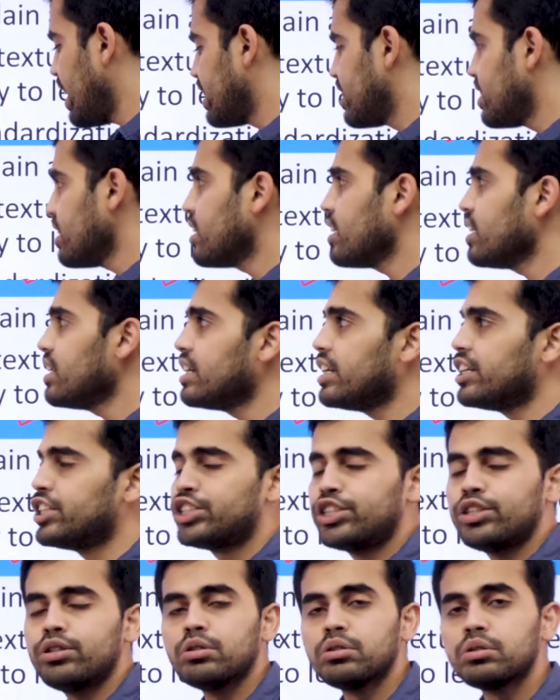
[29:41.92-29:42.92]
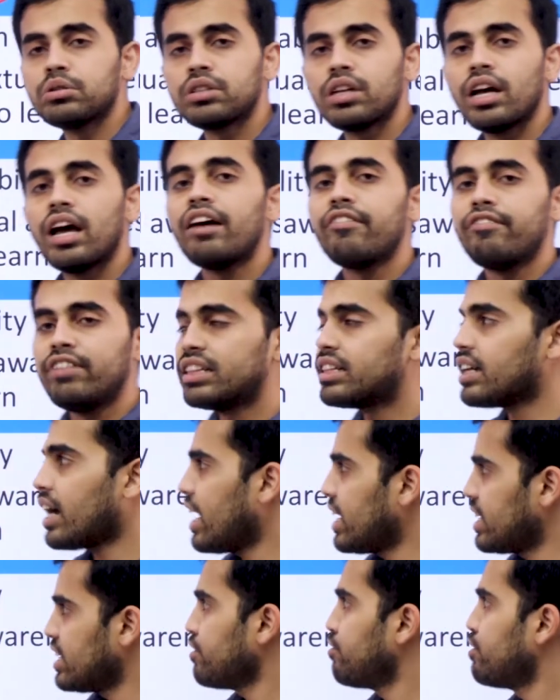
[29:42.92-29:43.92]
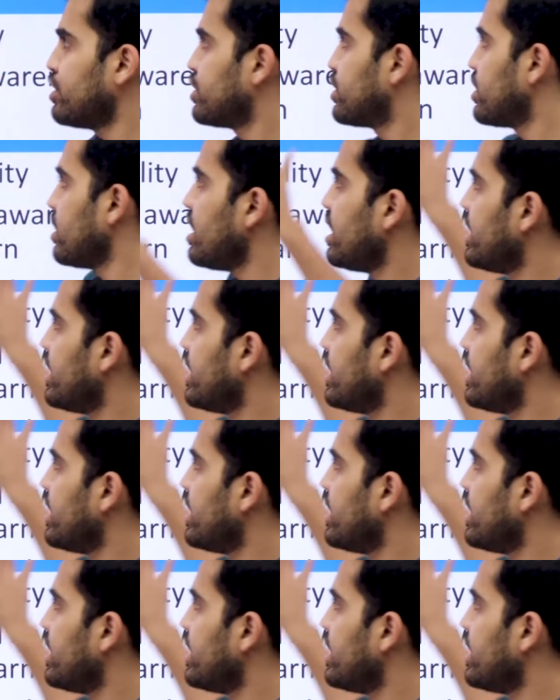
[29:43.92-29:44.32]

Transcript: ethical issues with artificial